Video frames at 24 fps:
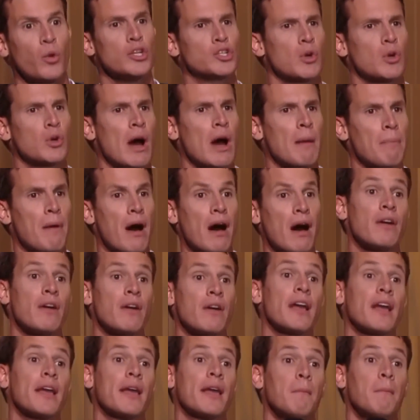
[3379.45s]
would drop
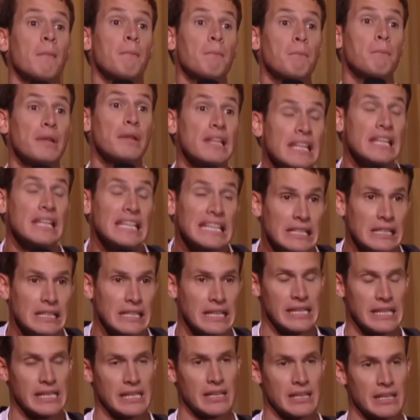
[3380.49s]
off
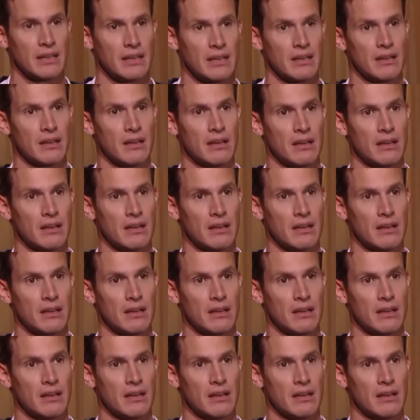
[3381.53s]
completely.